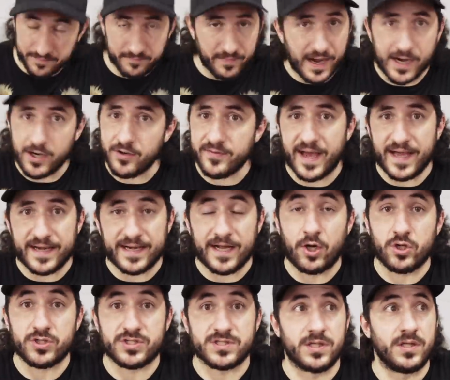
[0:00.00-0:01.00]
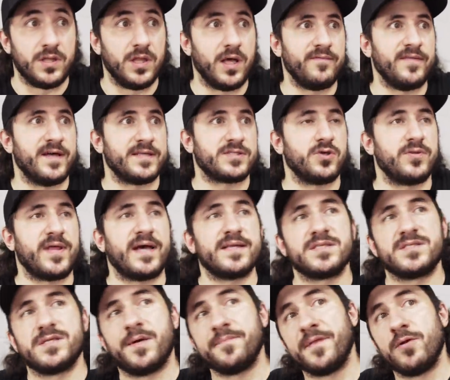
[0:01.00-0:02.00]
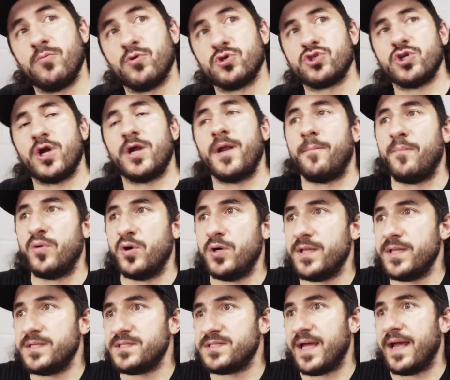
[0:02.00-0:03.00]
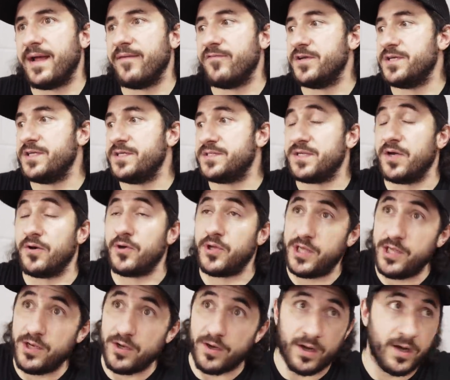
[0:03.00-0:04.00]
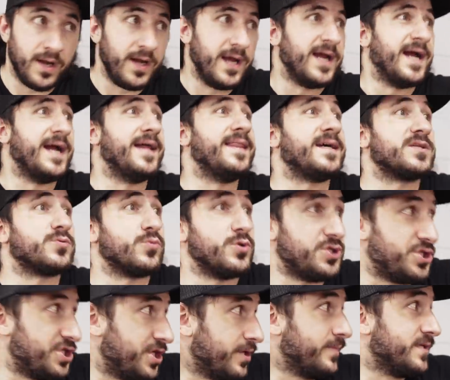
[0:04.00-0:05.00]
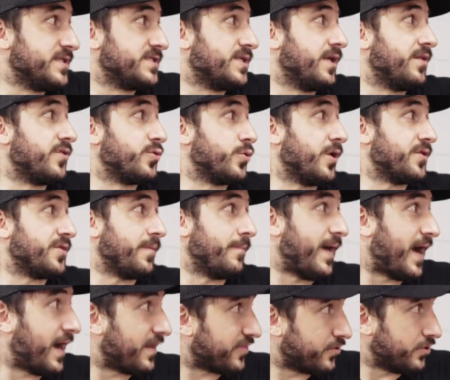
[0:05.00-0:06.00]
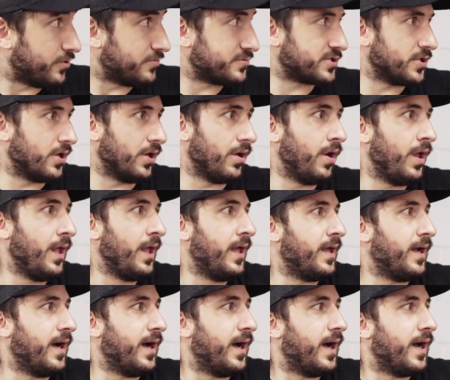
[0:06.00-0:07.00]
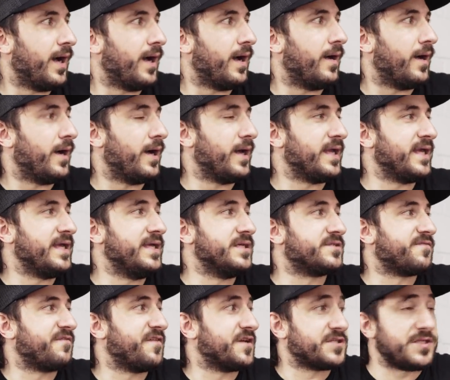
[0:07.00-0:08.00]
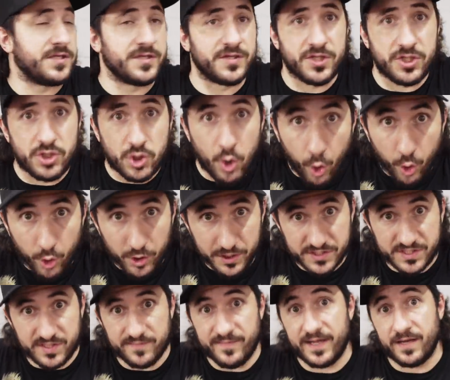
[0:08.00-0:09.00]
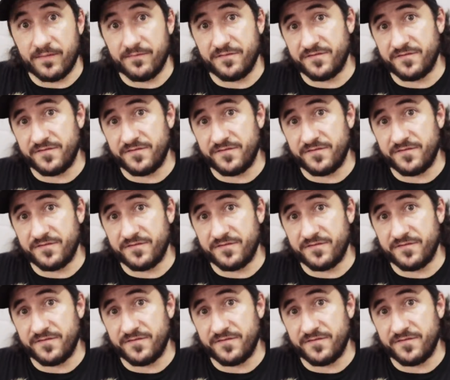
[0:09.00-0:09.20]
admire that and I honestly love that. So that's something we're trying to put into every detail here. And that's what Jim has done throughout the bathroom. So he's fixing the doors to make them